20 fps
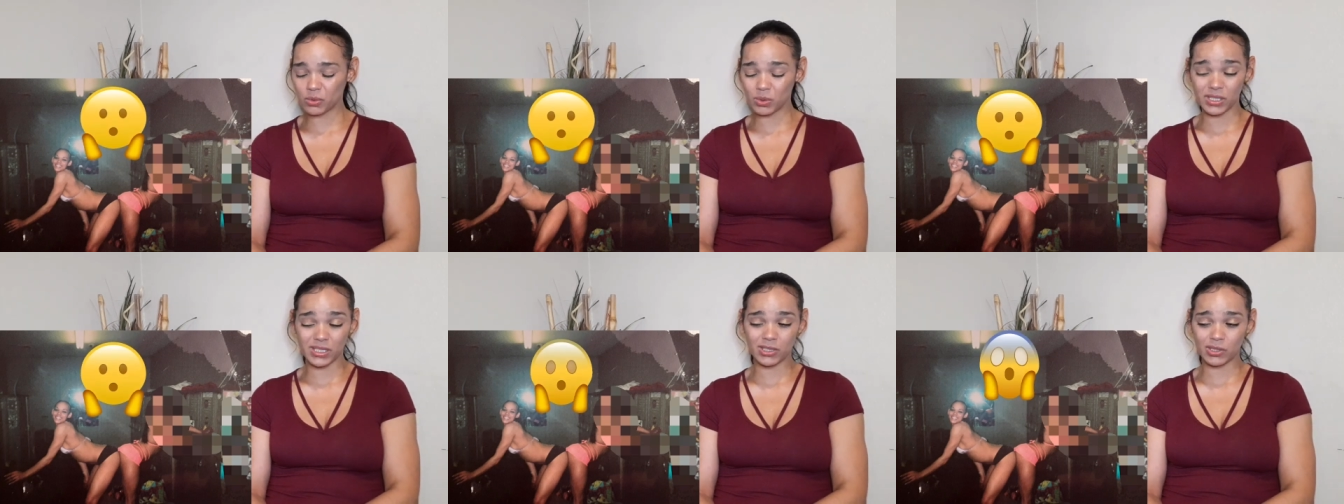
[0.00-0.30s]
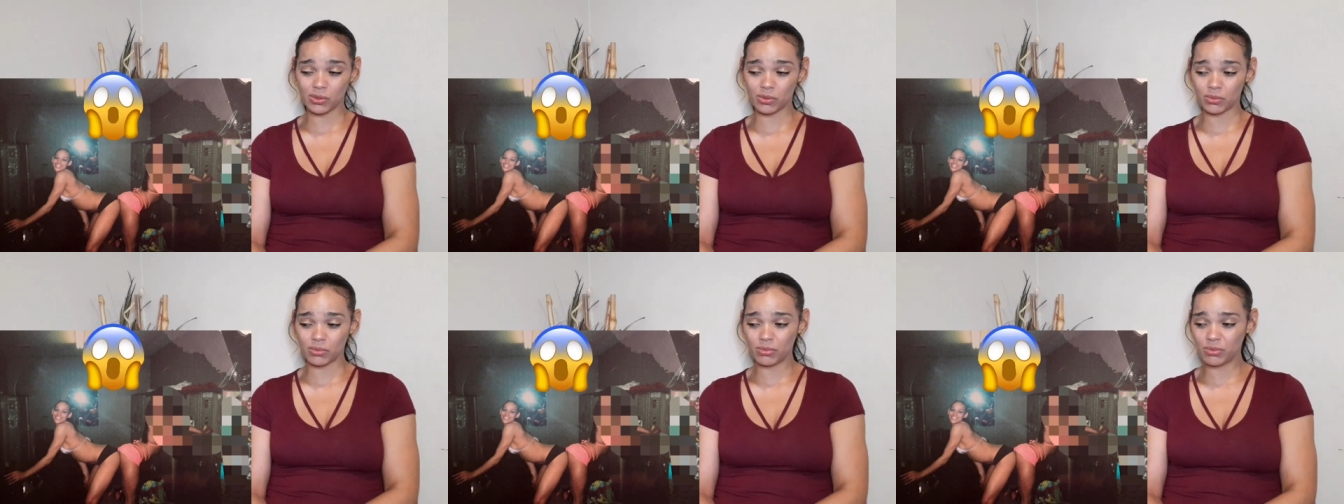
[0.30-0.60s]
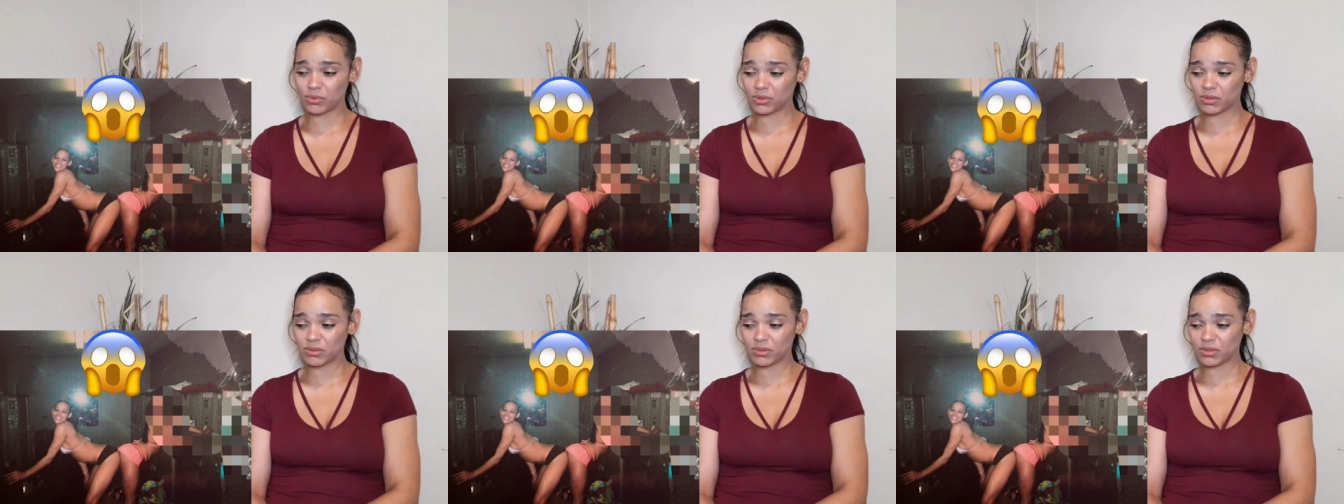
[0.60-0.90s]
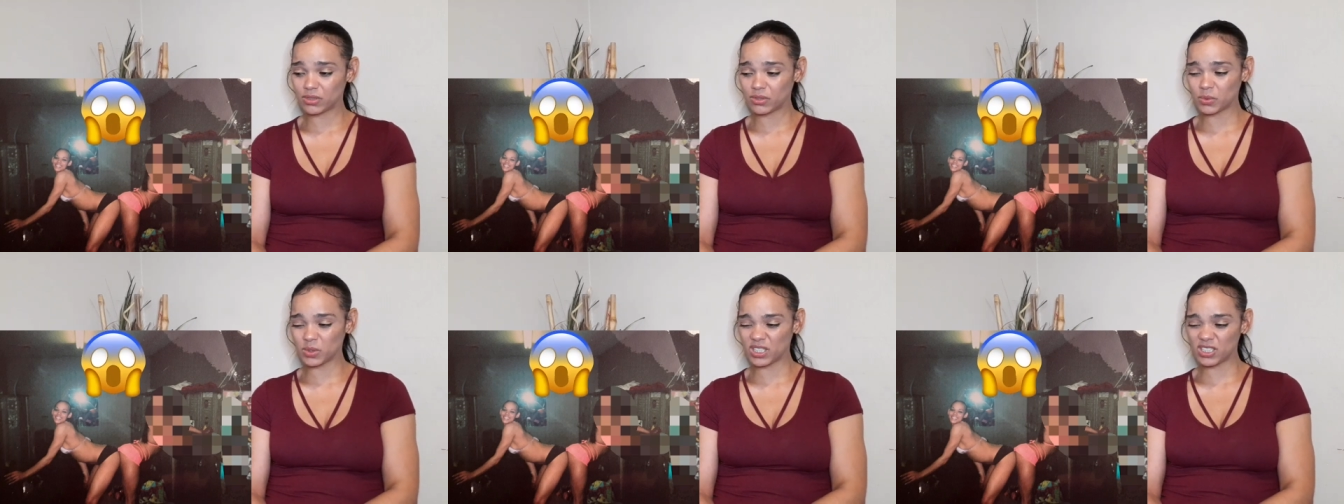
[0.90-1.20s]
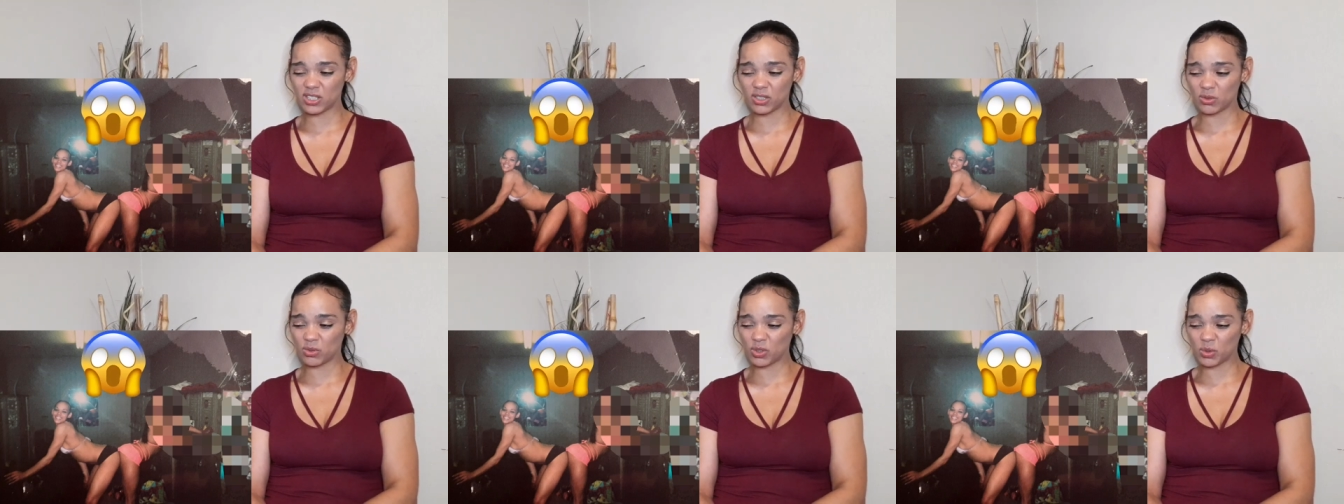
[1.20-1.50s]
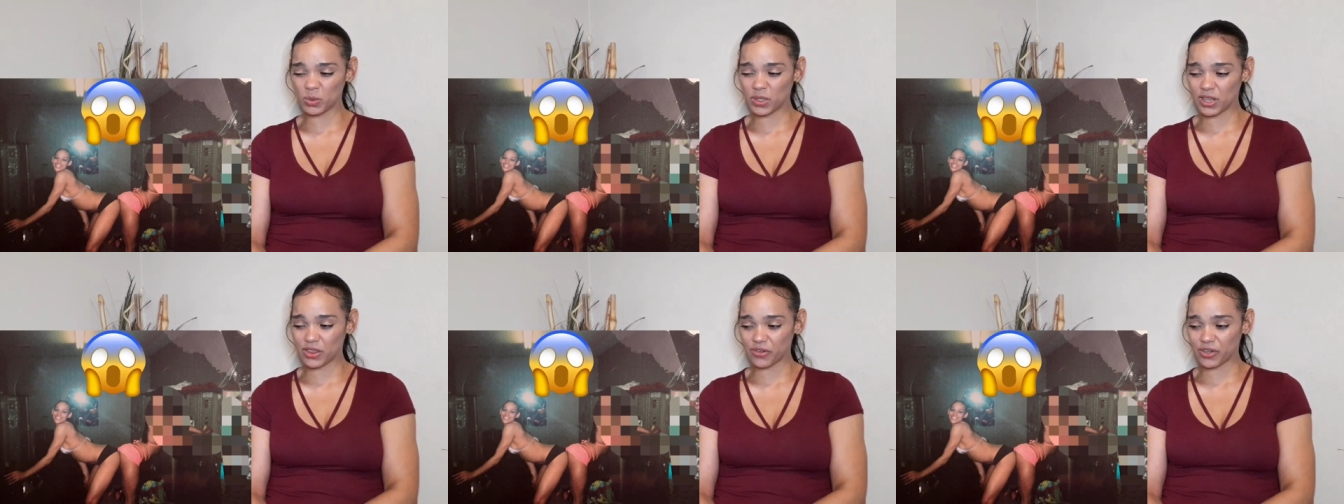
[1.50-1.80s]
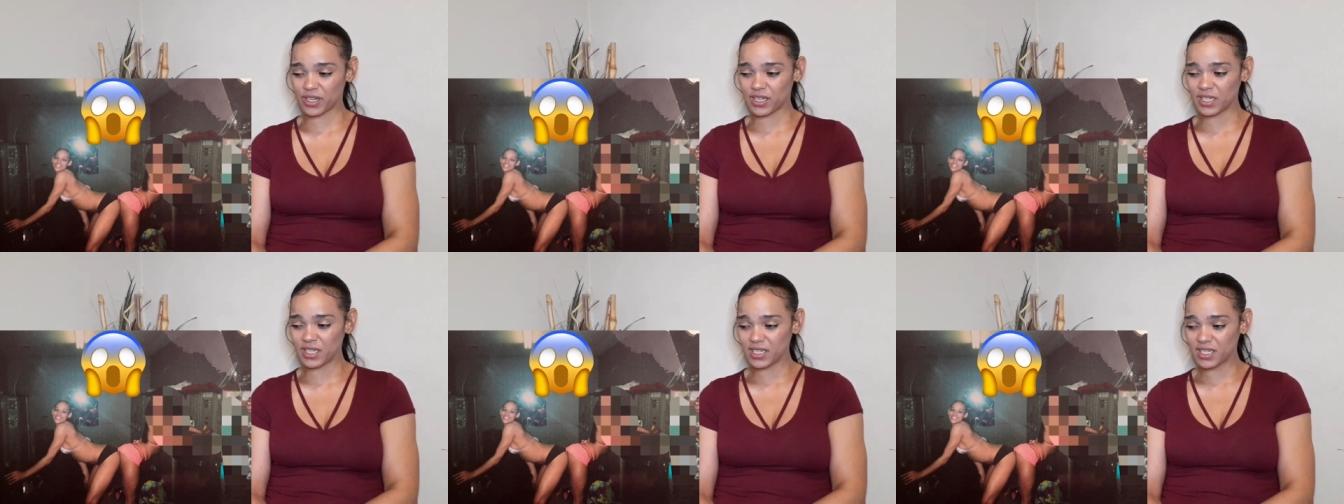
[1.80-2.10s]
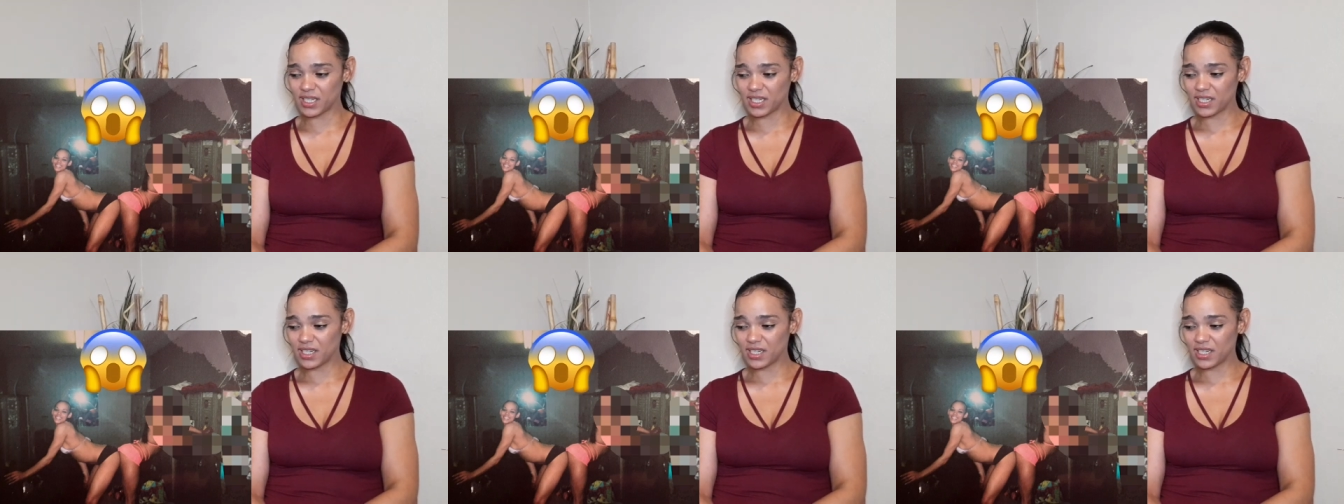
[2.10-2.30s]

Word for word: 22, 22, 23.